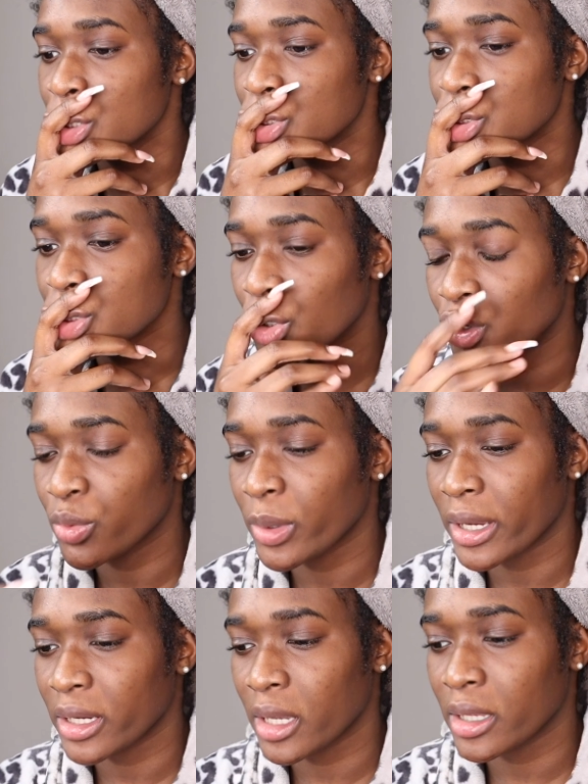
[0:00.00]
so
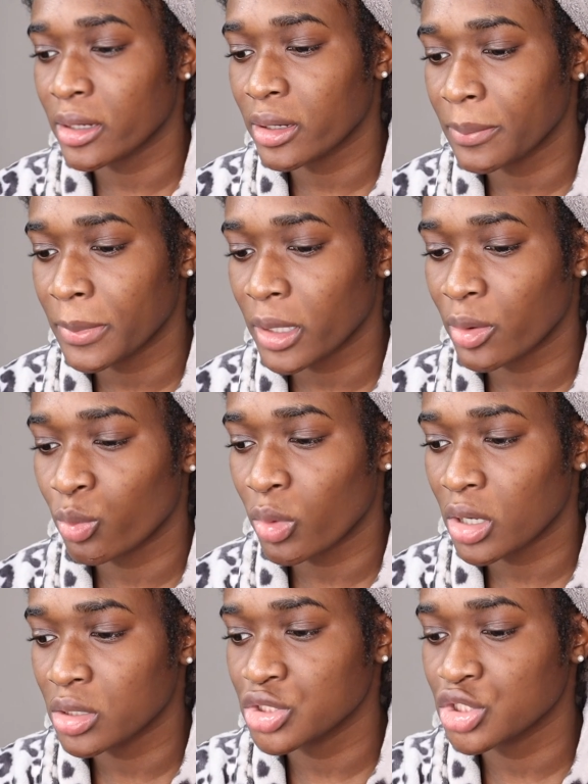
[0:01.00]
I got up and
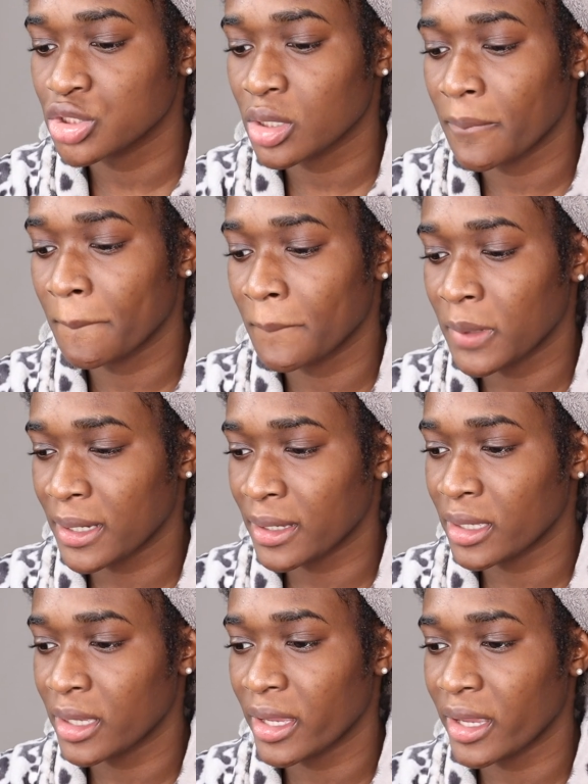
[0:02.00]
washed my
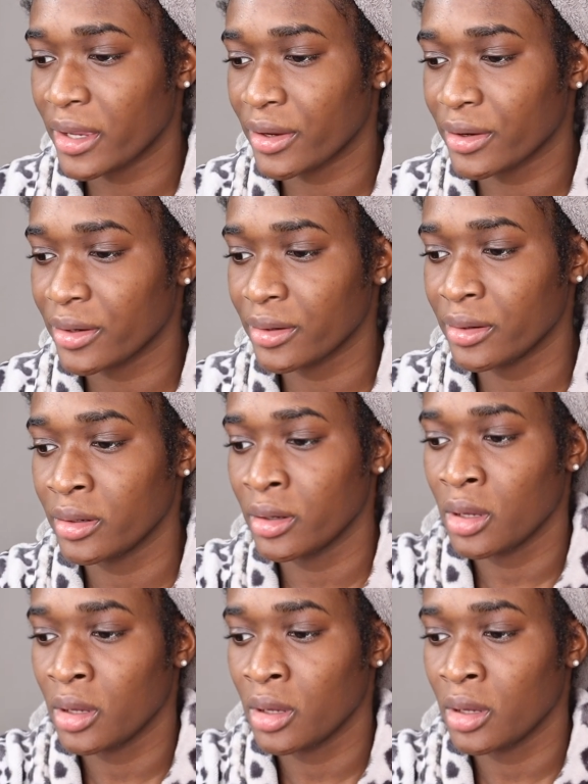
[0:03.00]
hair